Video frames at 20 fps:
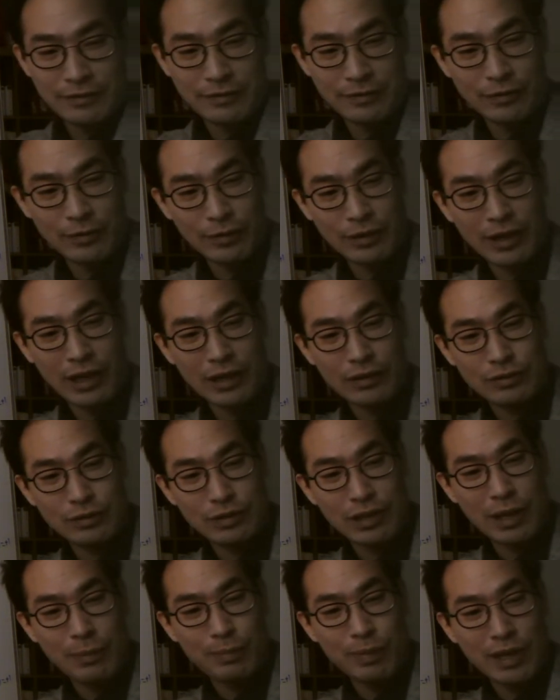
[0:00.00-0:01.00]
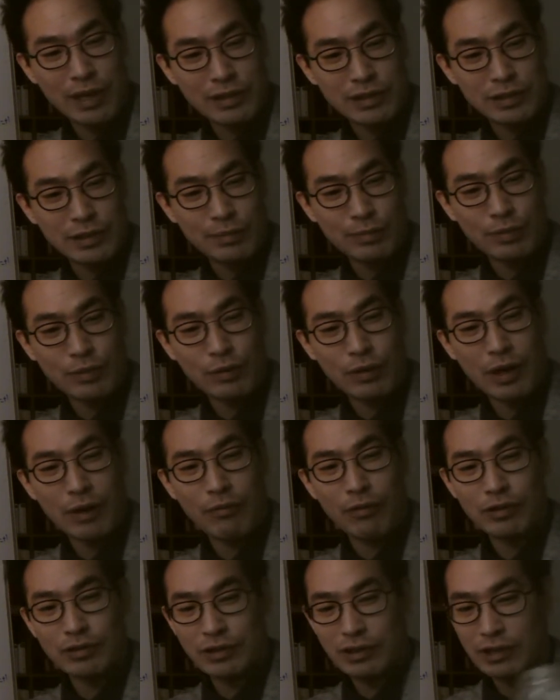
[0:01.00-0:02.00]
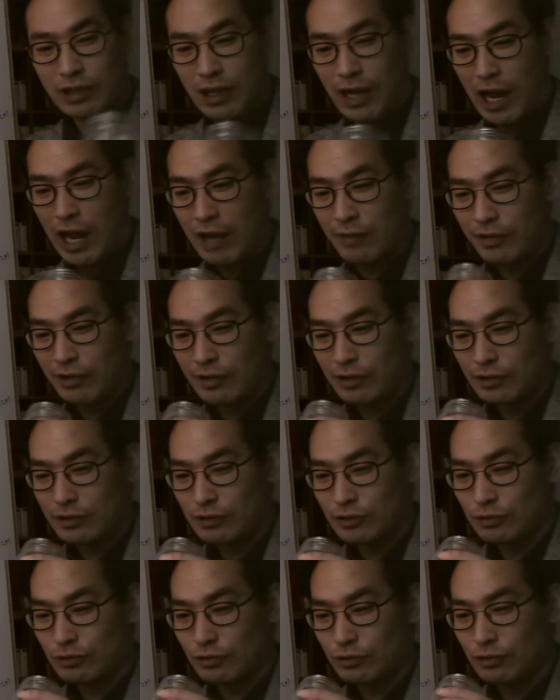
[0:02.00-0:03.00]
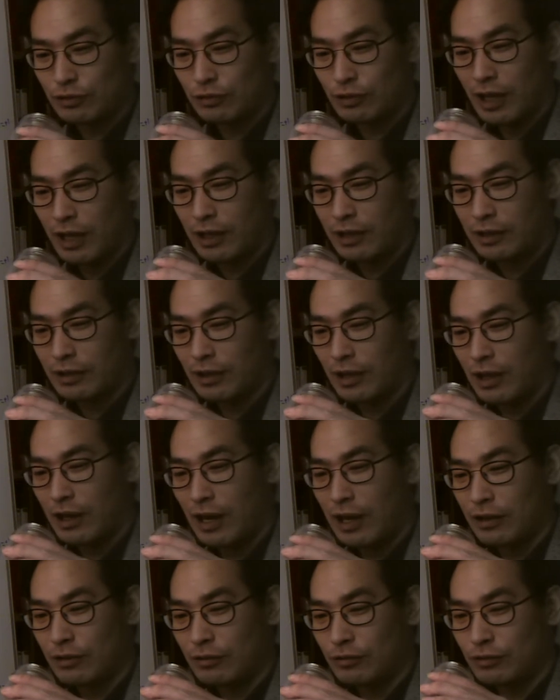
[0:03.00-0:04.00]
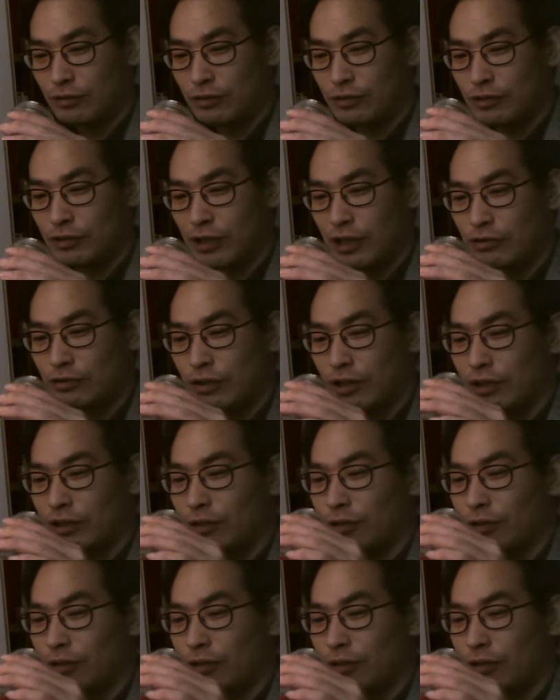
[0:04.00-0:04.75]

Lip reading: Okay, so their PhD program was in Ivy League school, and I couldn't graduate.